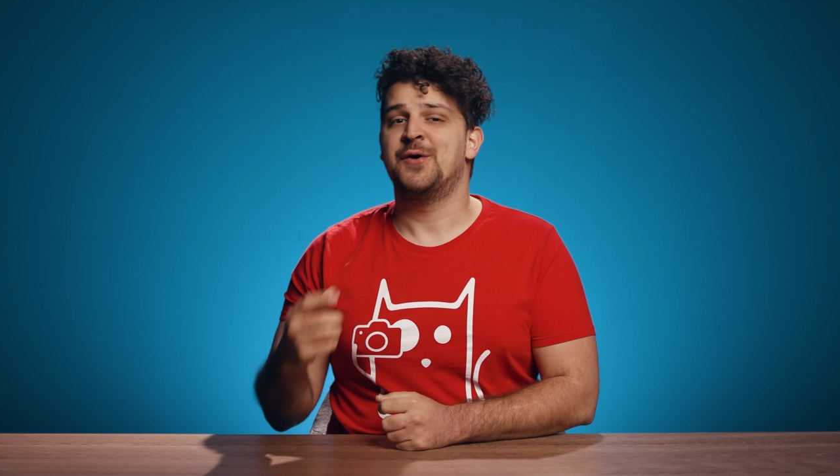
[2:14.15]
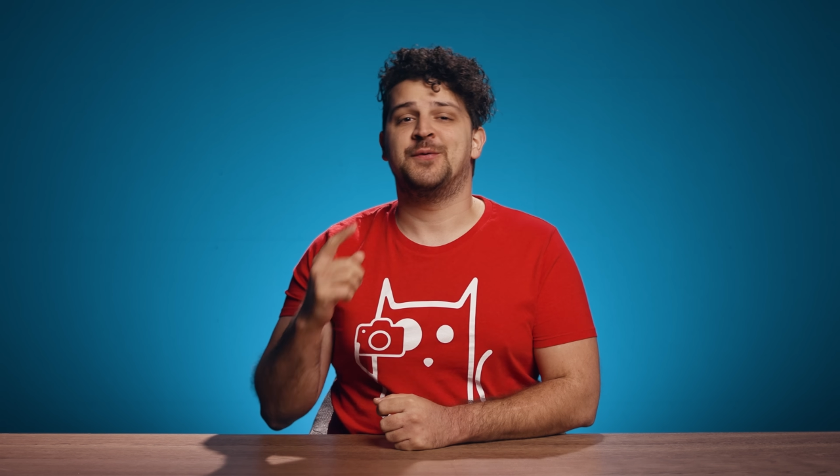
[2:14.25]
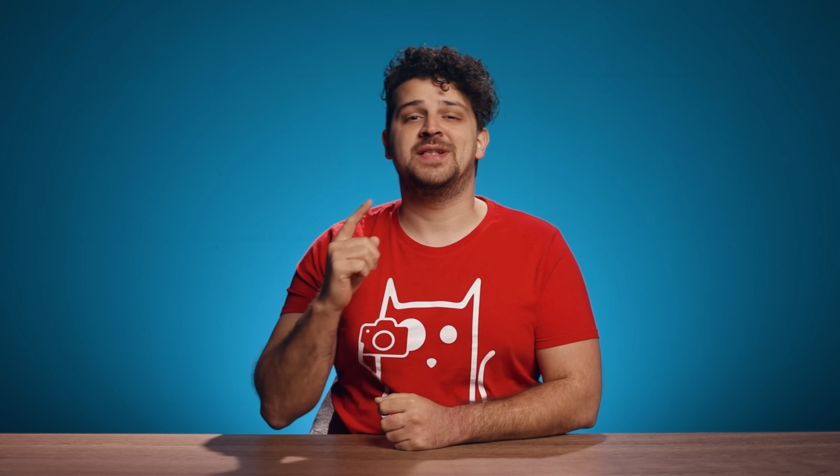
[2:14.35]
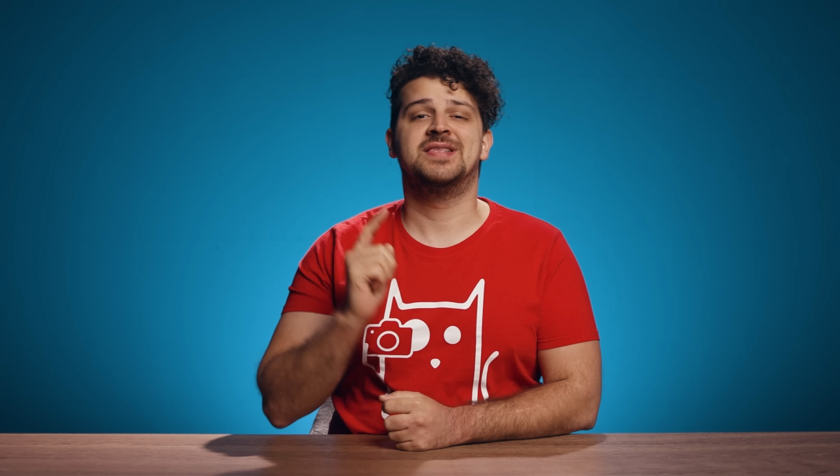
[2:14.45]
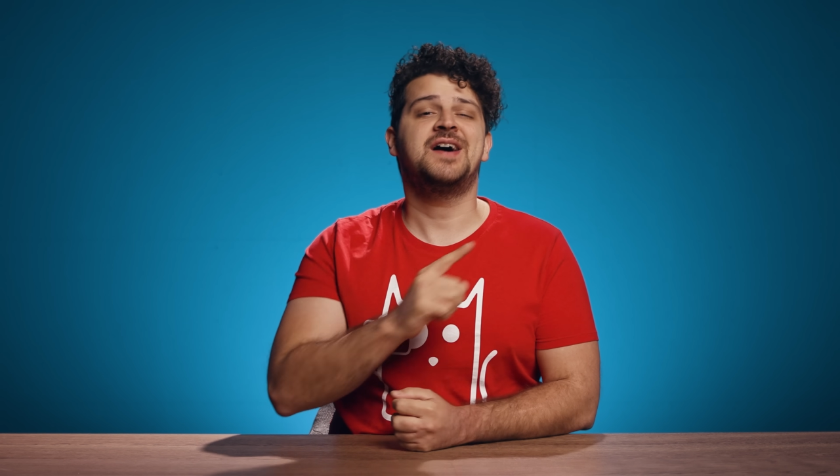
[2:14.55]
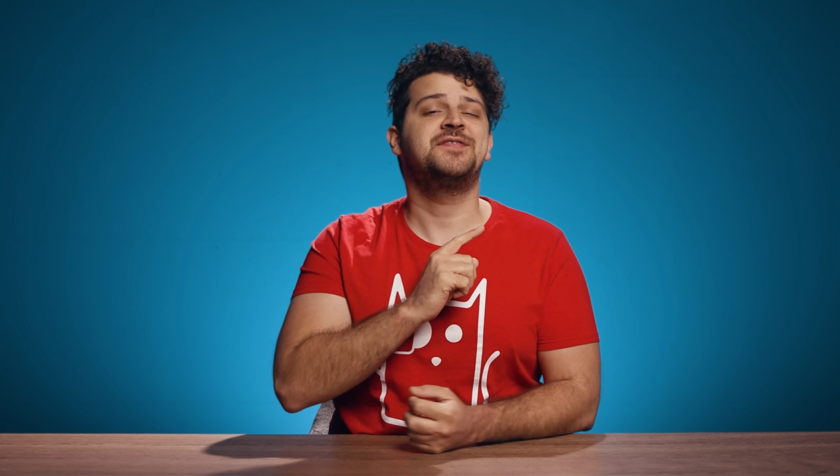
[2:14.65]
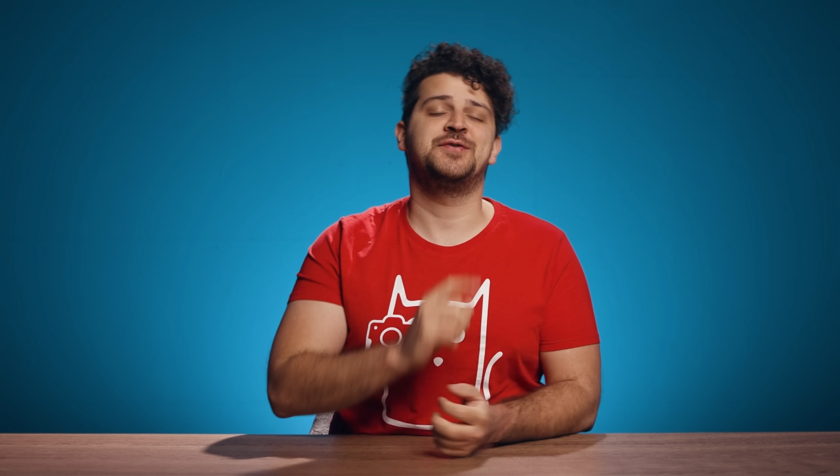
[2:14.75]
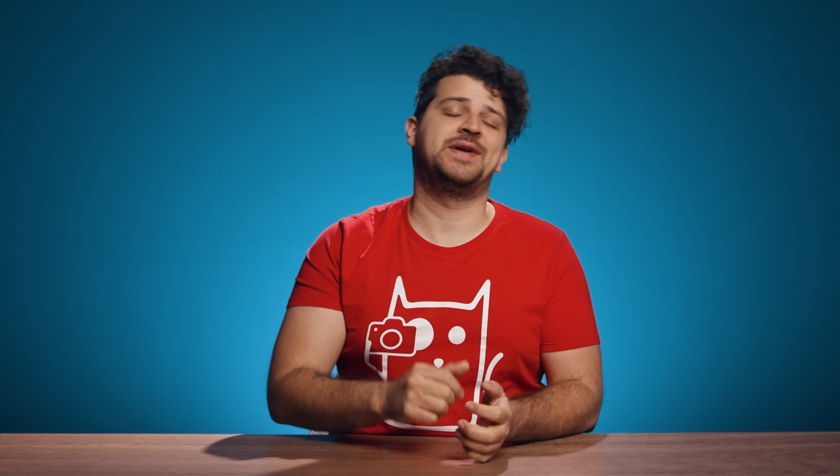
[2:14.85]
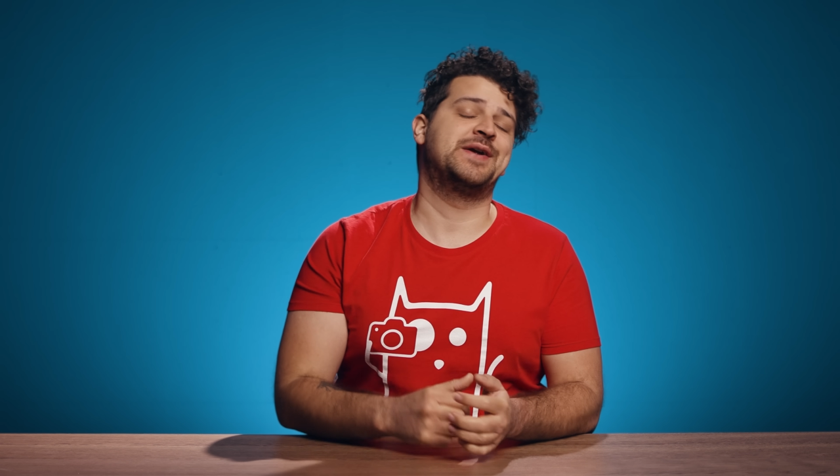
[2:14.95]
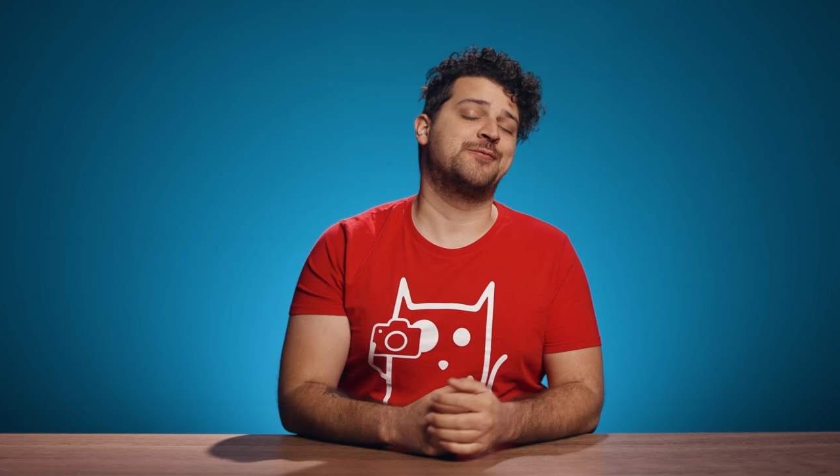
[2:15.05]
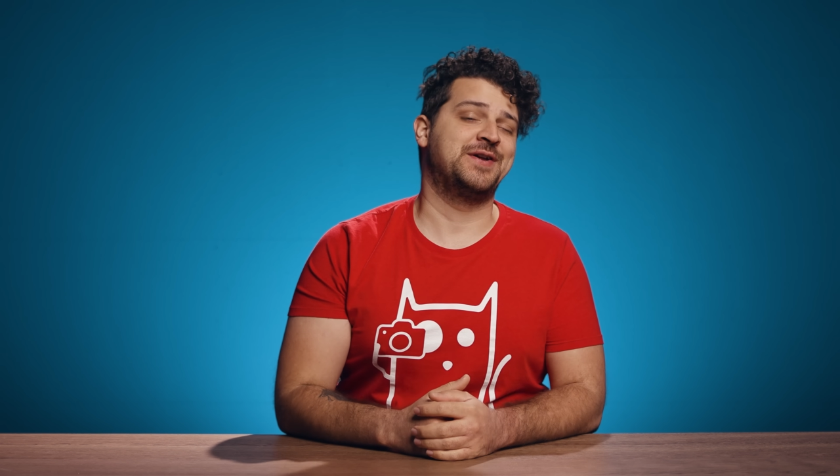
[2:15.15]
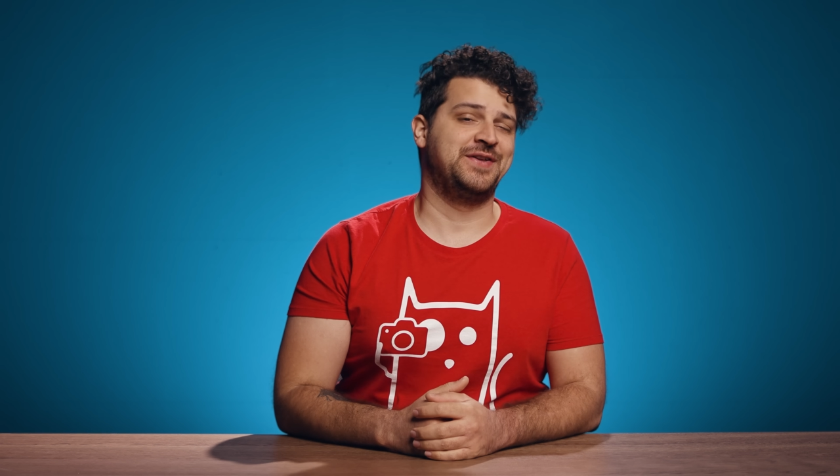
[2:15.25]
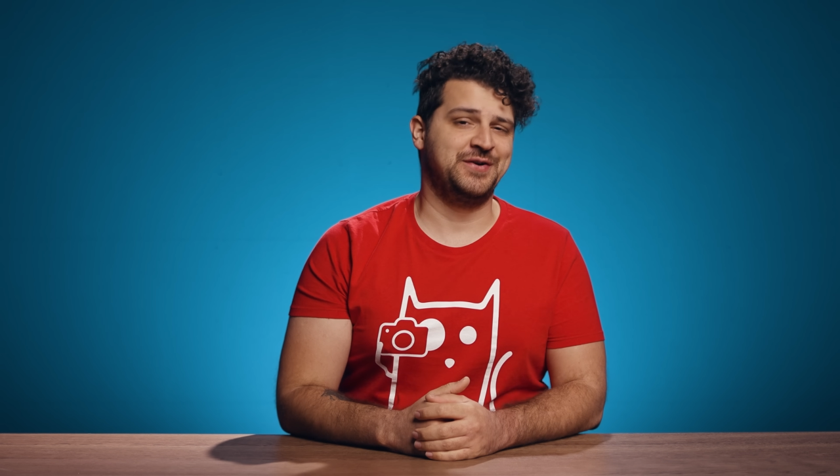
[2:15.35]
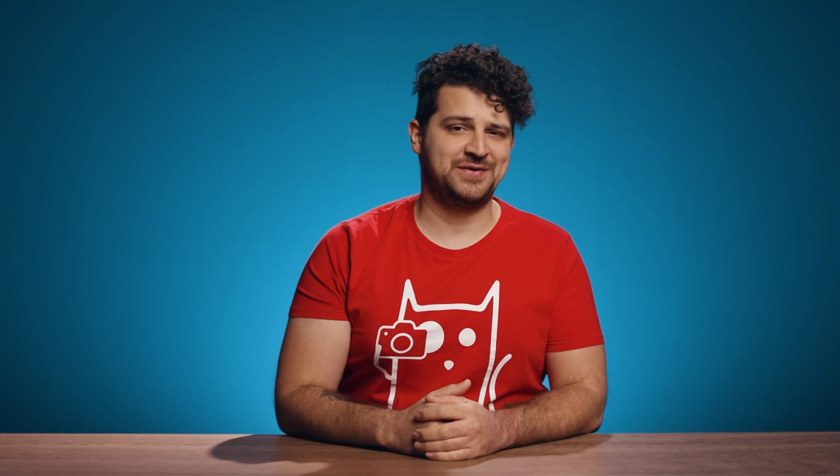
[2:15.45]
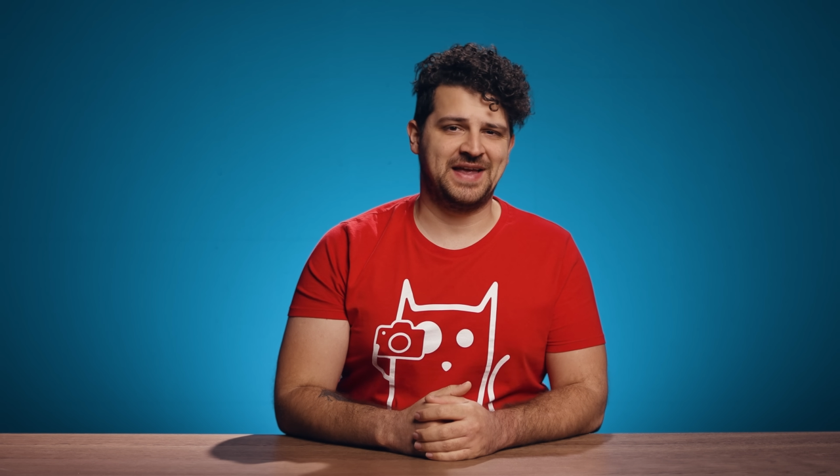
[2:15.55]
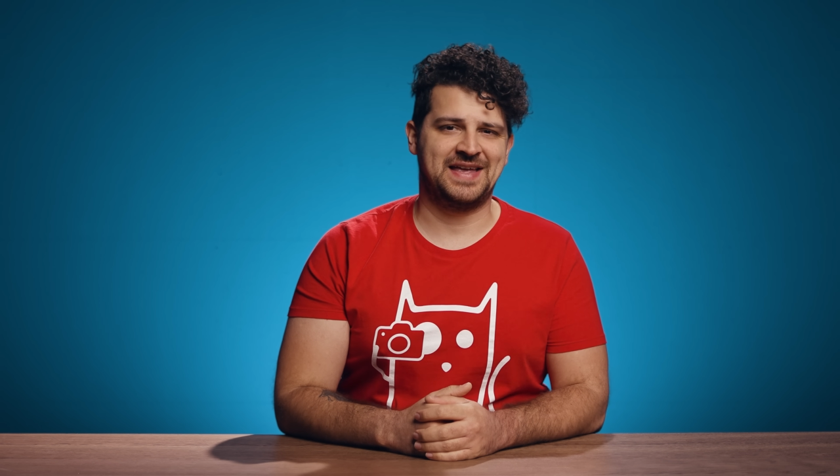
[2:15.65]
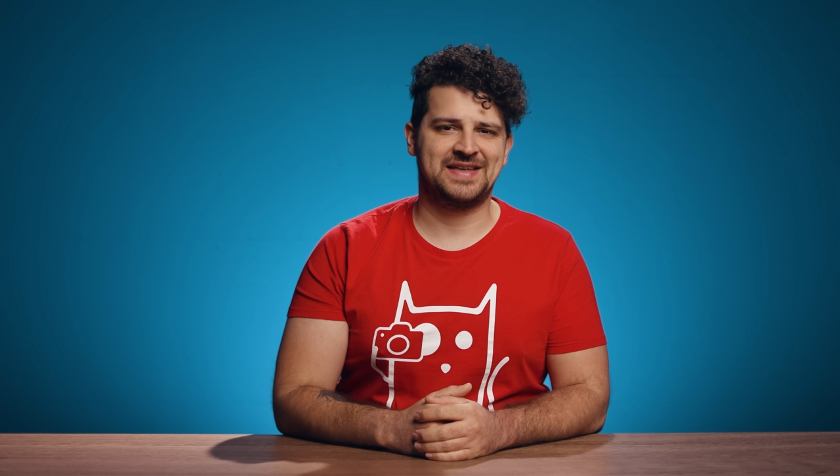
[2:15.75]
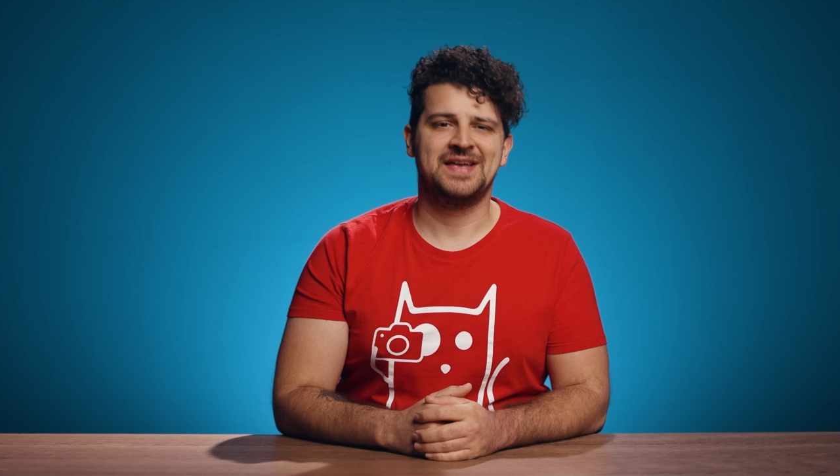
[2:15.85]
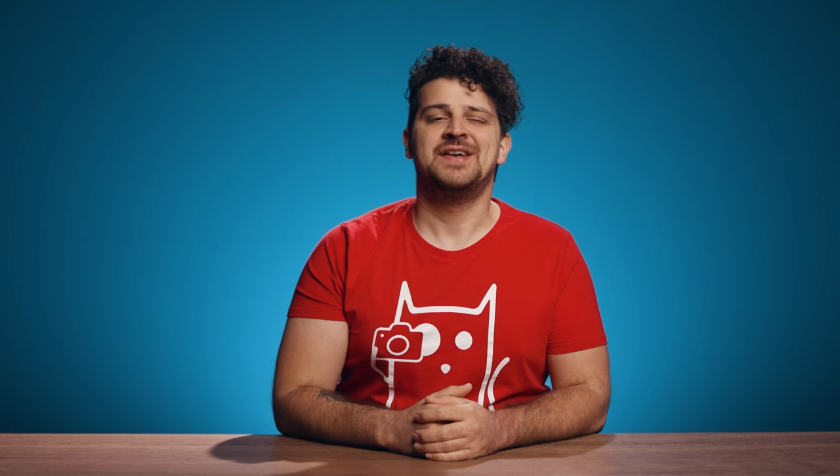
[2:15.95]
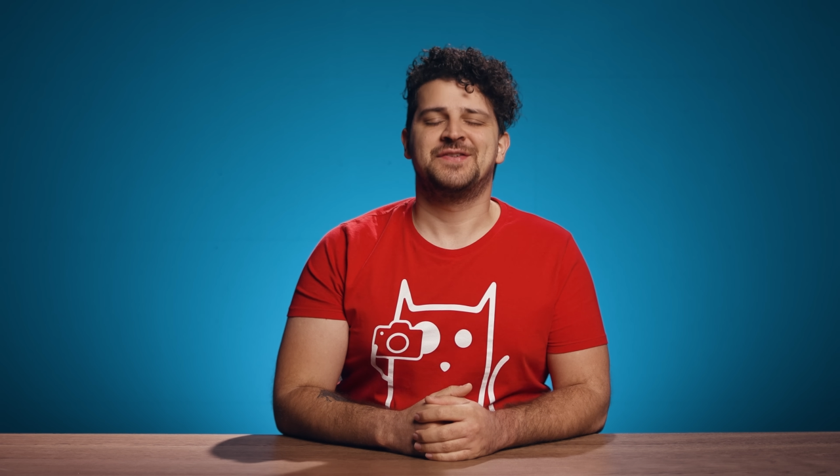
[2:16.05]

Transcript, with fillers: We love to hear what you think,